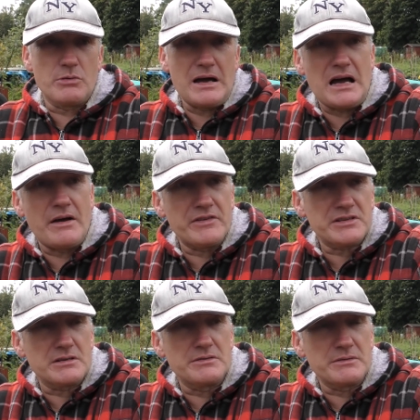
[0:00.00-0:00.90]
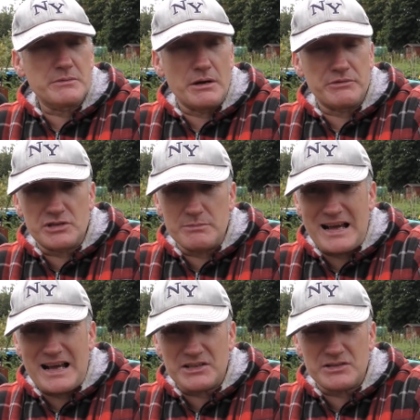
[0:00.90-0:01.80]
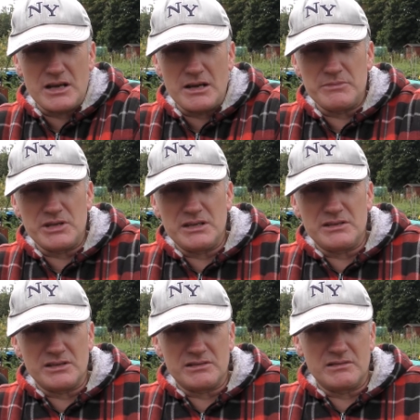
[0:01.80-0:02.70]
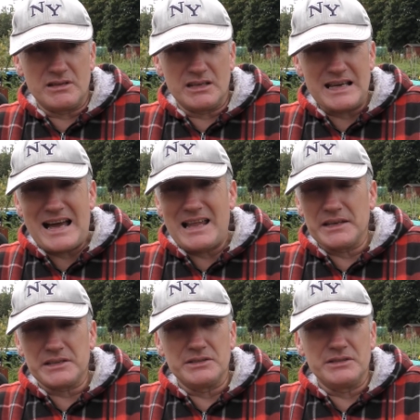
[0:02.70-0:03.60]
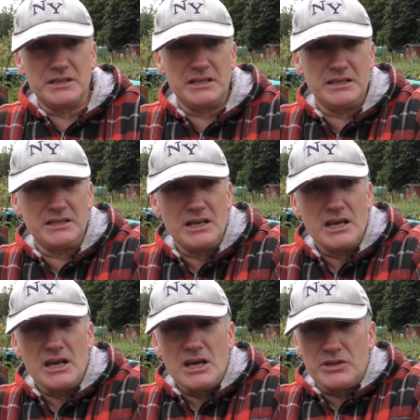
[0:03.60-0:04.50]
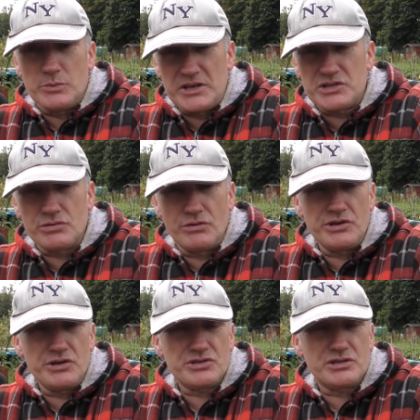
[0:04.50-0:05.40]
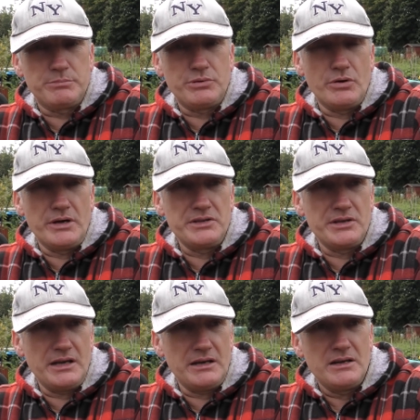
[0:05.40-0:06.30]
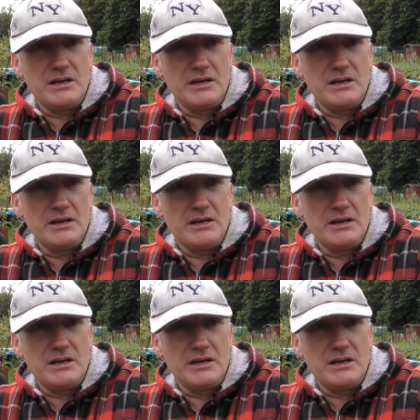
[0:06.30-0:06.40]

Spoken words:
to harvest, and we've got tomatoes, the garlic and the winter onions to put in yet.